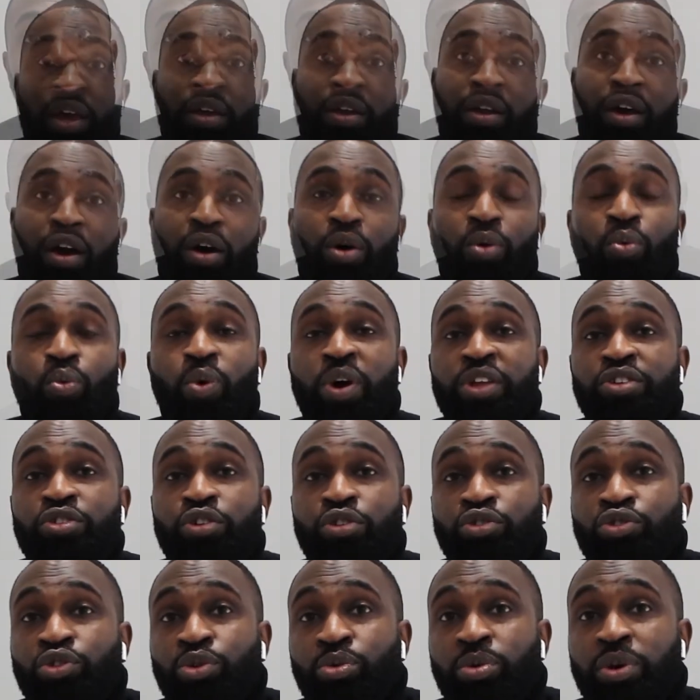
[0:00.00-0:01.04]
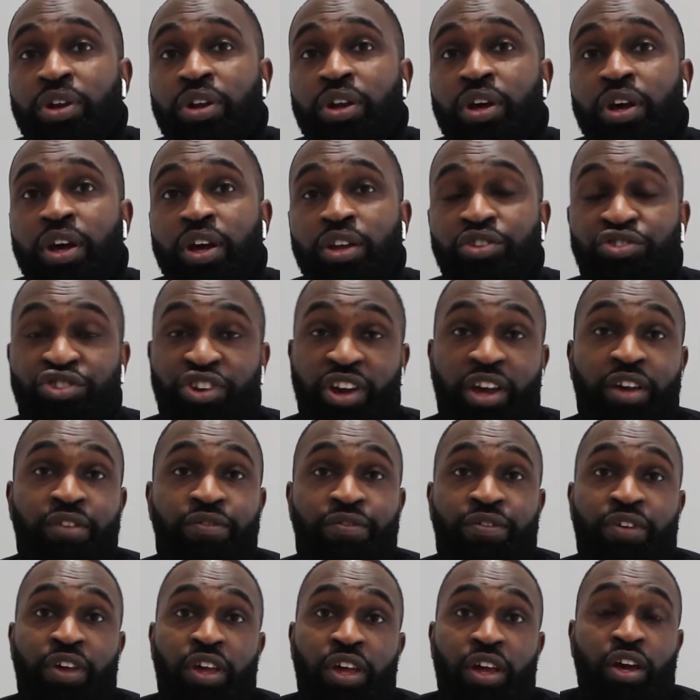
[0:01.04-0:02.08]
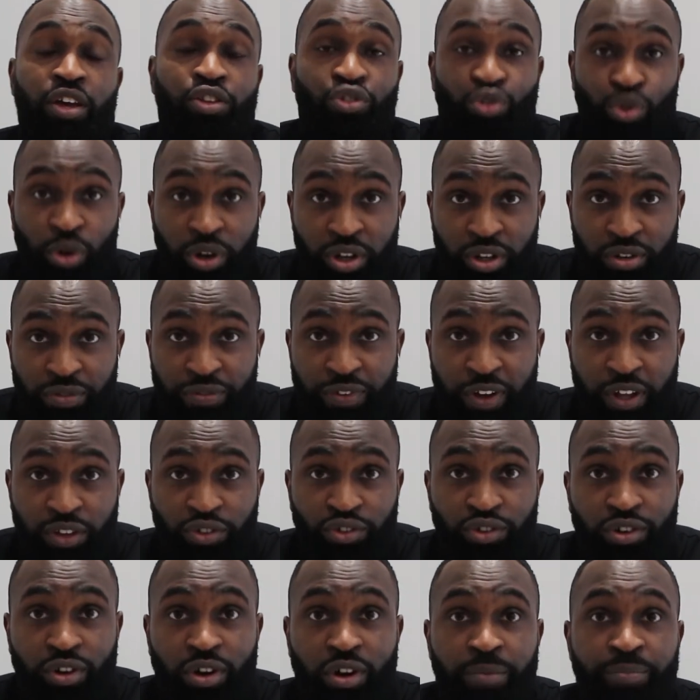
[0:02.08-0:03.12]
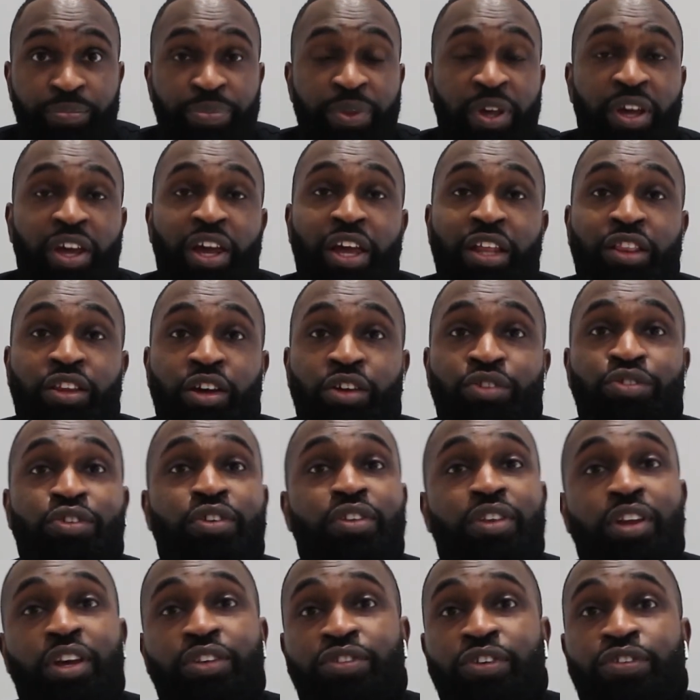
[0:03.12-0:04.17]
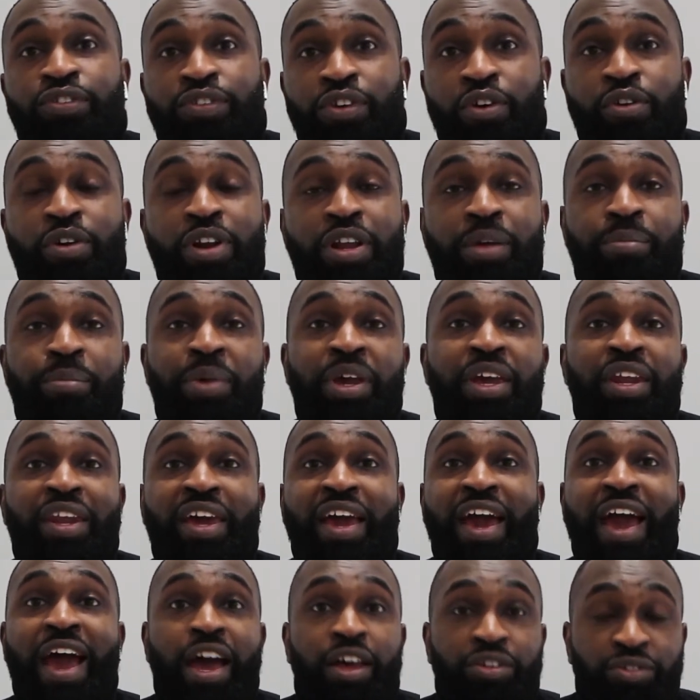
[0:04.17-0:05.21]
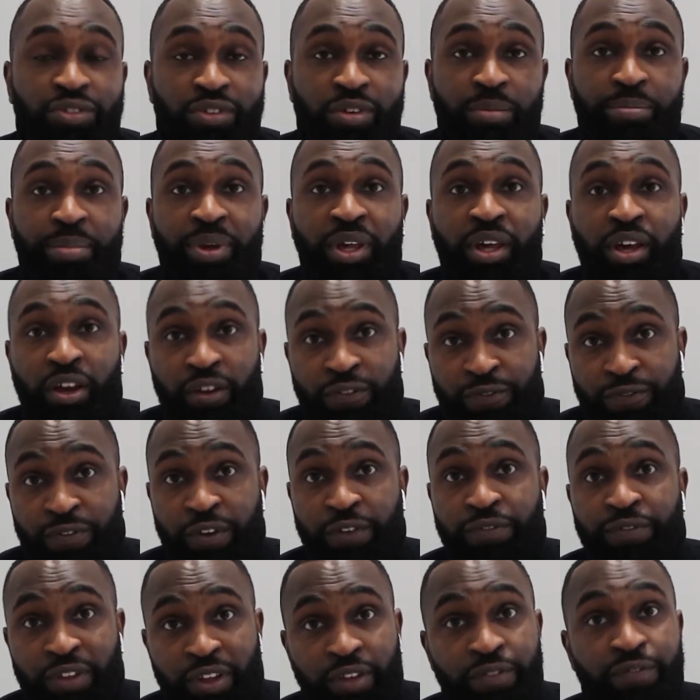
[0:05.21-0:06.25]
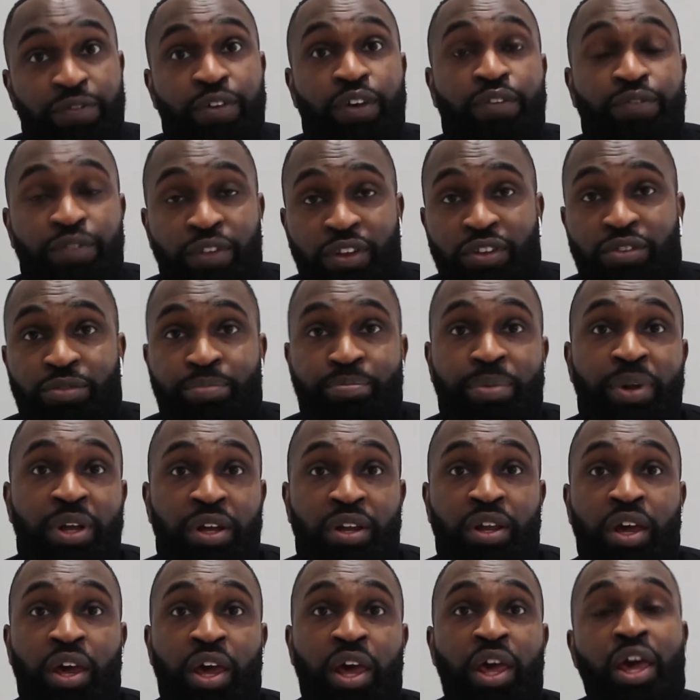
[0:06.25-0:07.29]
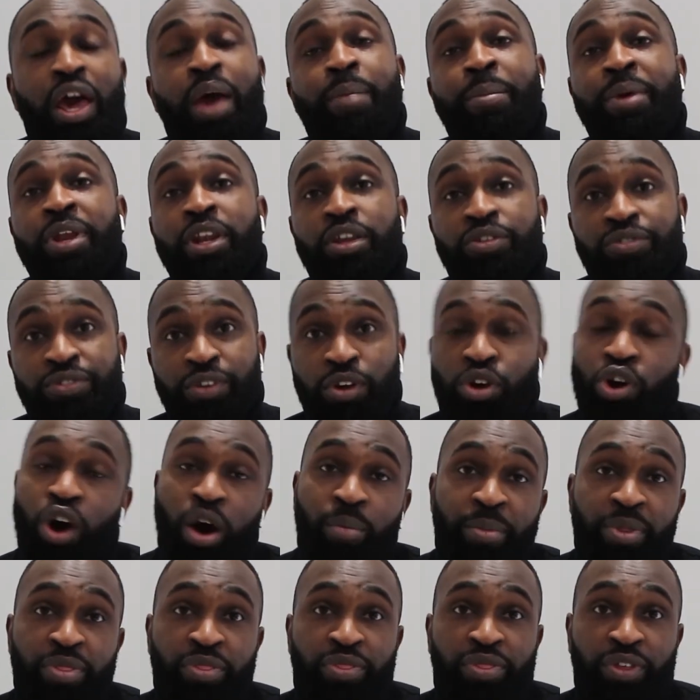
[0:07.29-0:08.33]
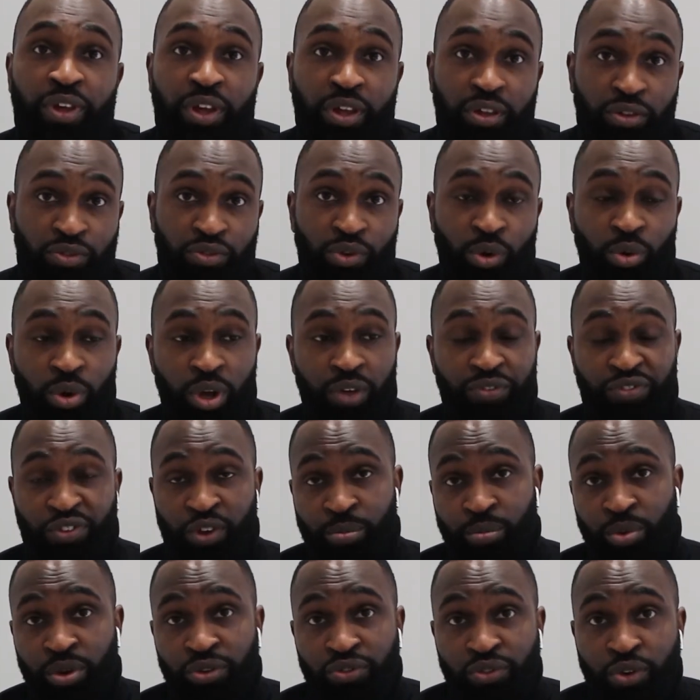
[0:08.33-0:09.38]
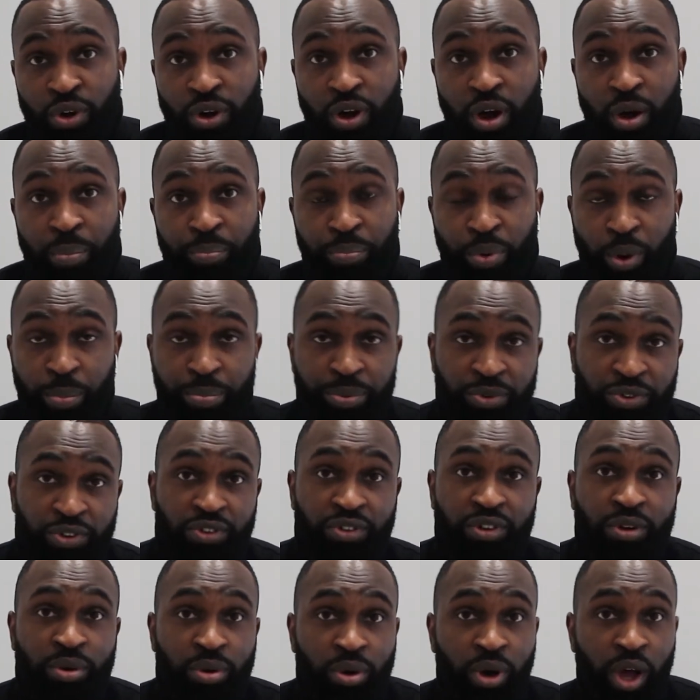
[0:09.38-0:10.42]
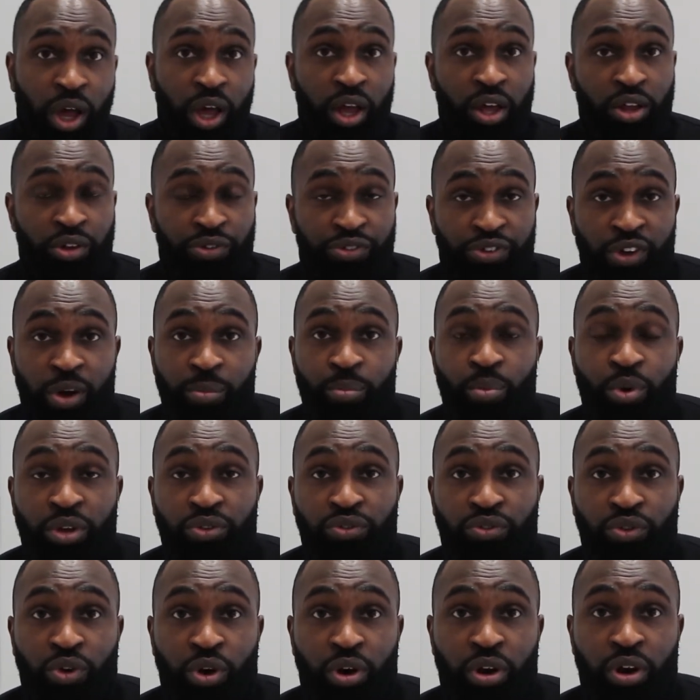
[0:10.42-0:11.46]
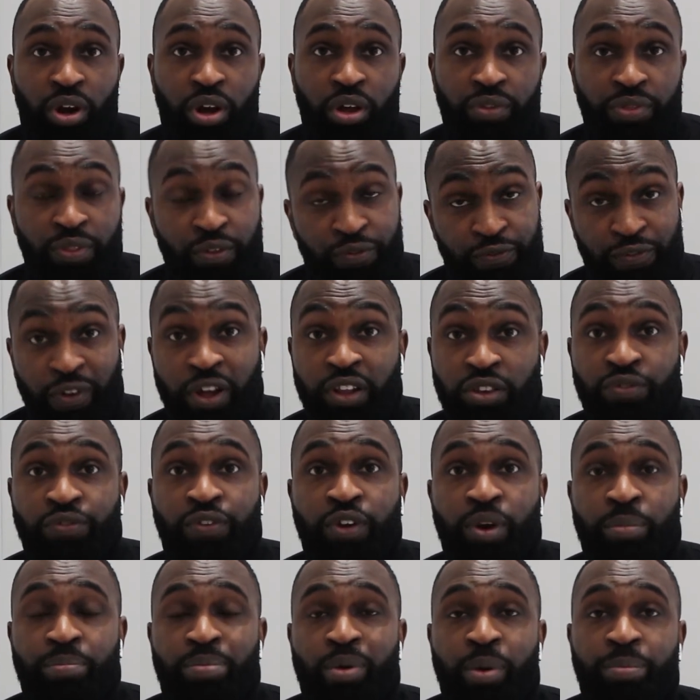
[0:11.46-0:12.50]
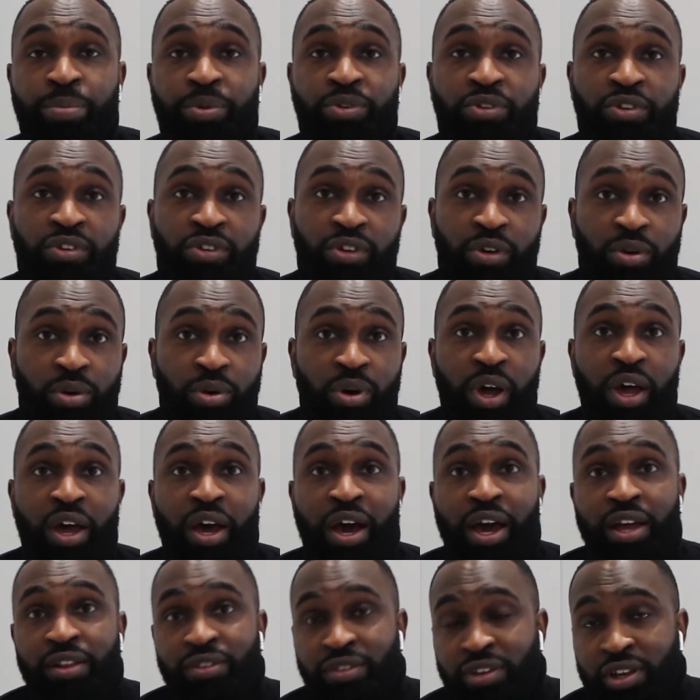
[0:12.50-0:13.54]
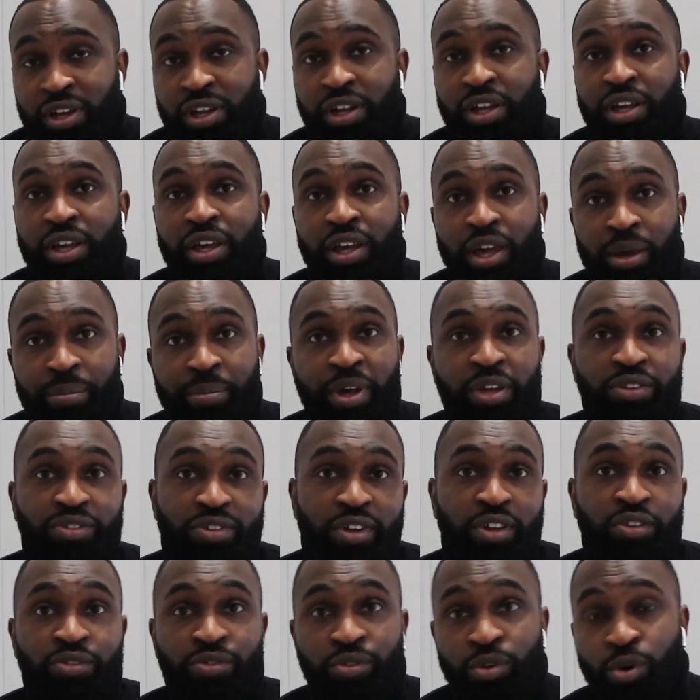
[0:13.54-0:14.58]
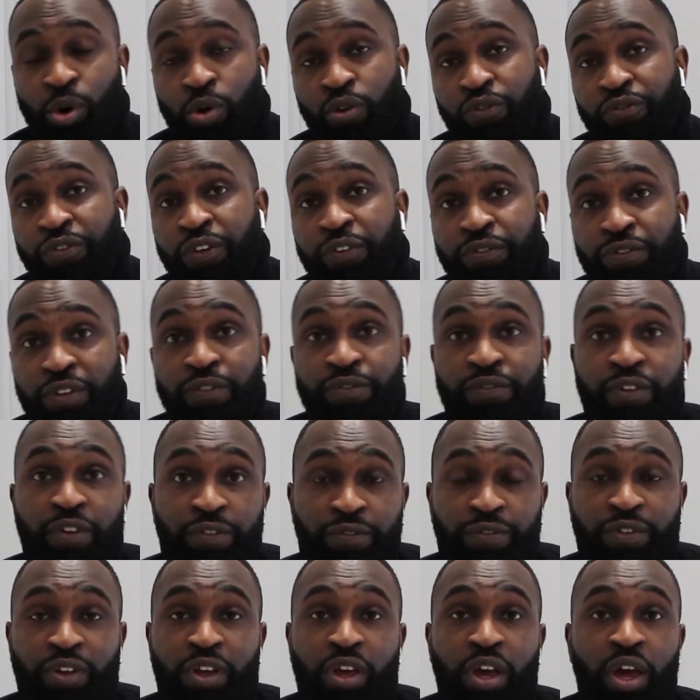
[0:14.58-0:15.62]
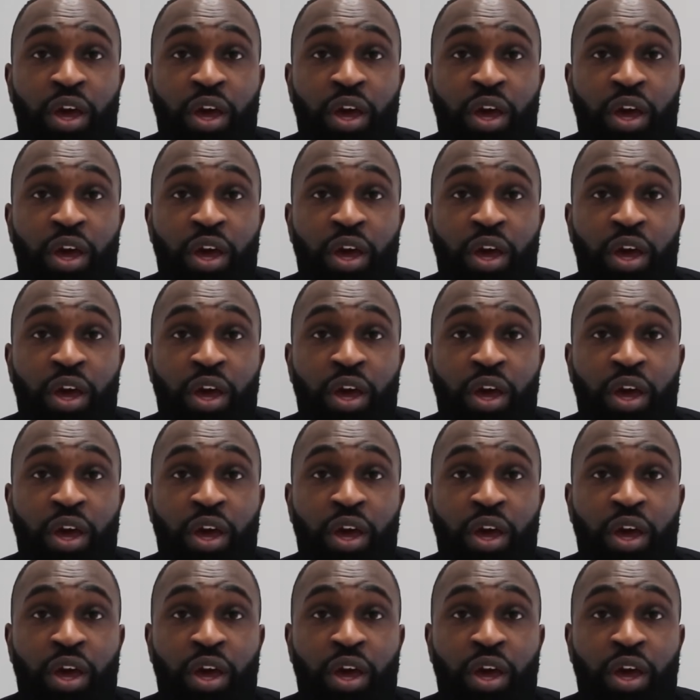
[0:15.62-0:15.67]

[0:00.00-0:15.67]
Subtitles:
Now, when you're doing a JV, a joint venture, it doesn't necessarily mean it has to be a 50-50 split. I mean, it's the common thing. So if someone's got a property deal, someone's got the funds for the property deal, ideally it makes sense to go 50-50.